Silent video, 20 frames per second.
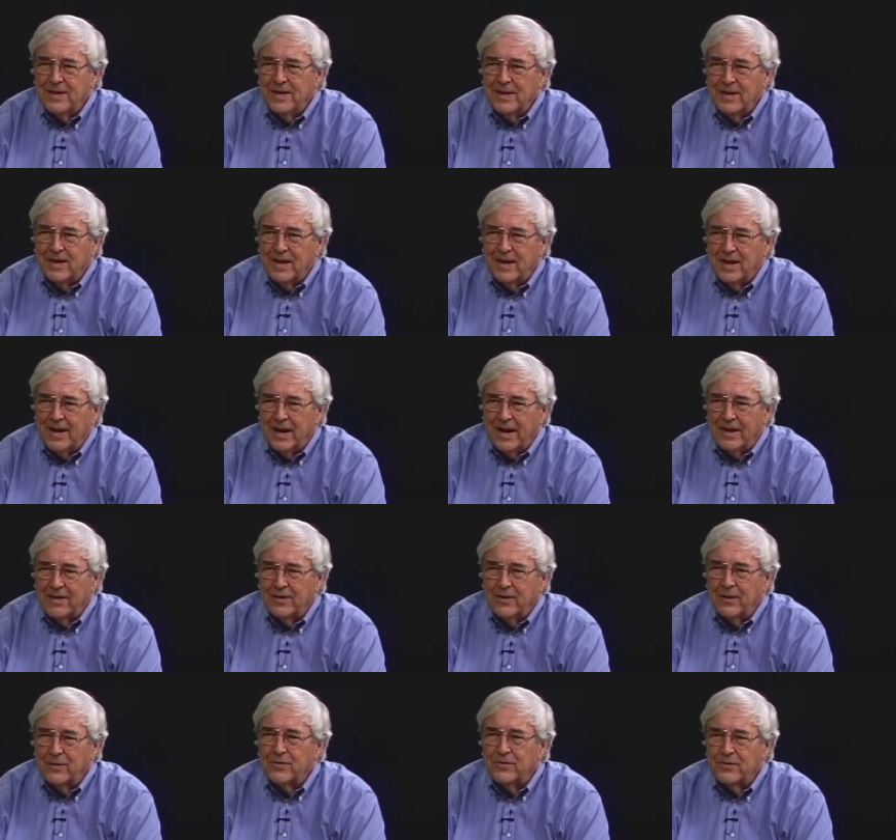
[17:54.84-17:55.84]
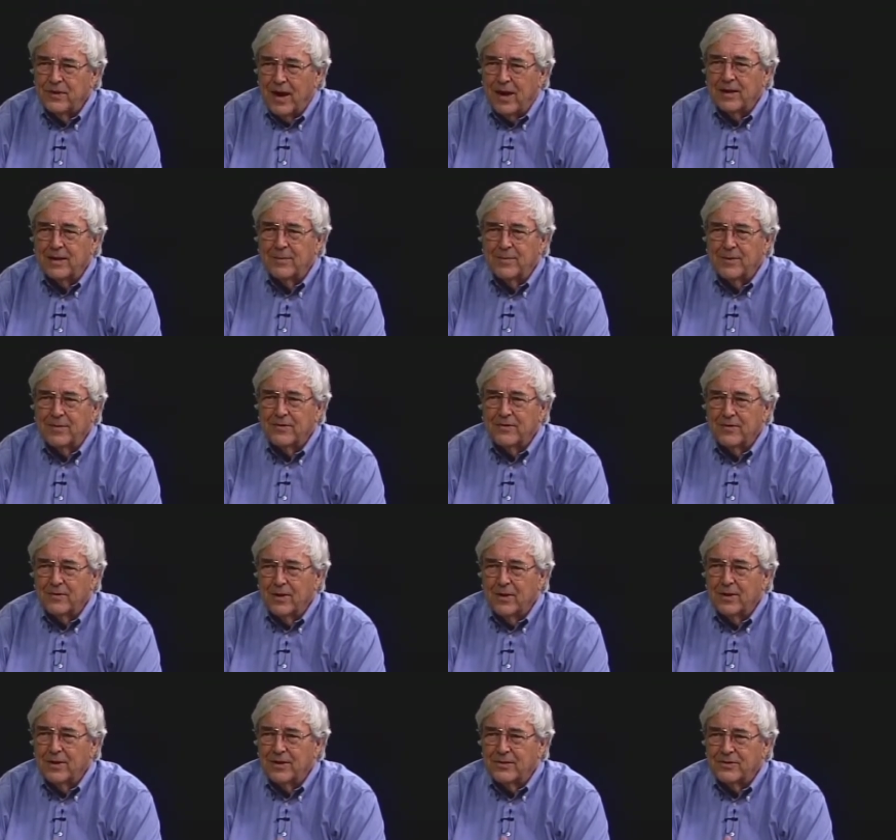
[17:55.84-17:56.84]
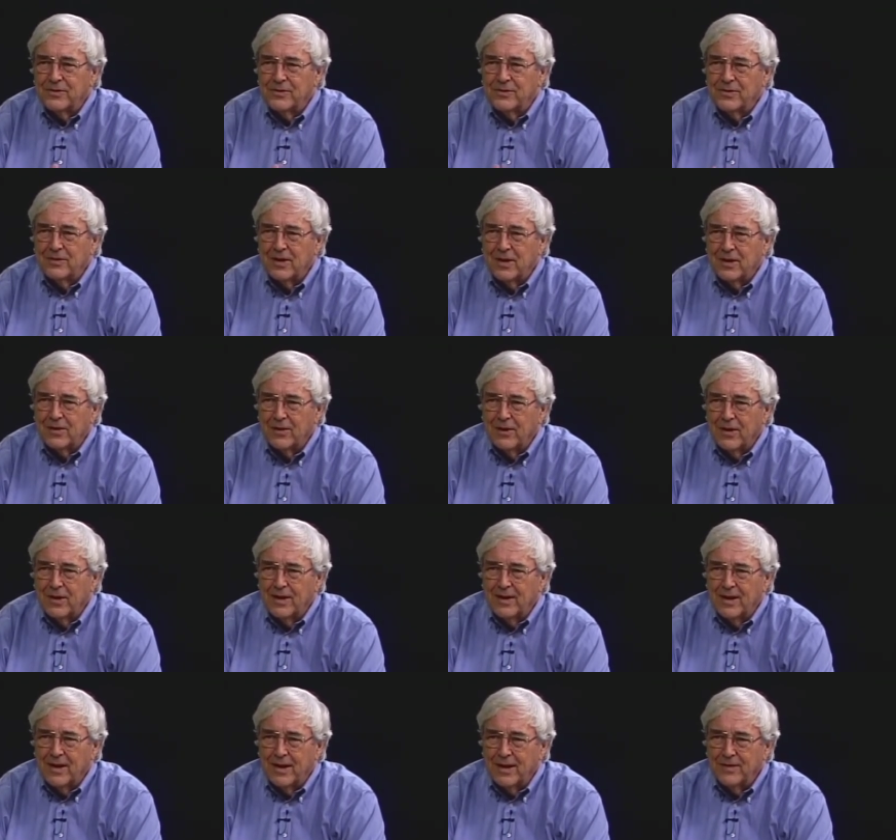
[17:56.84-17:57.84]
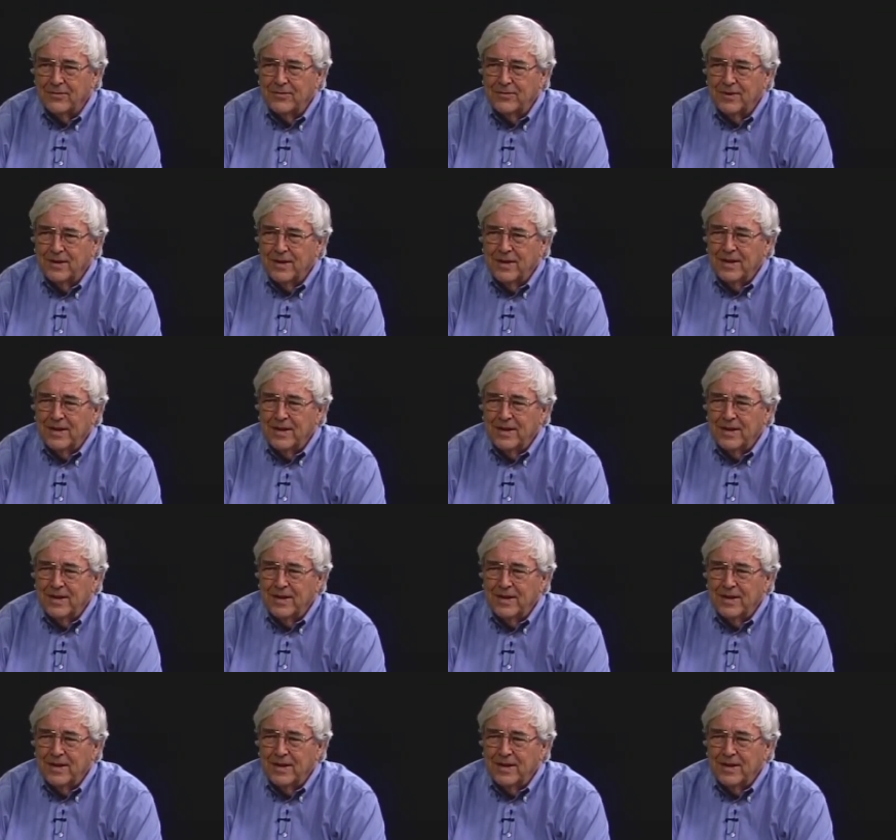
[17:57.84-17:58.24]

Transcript: uh, and those documents are all at the Chautauqua Archives.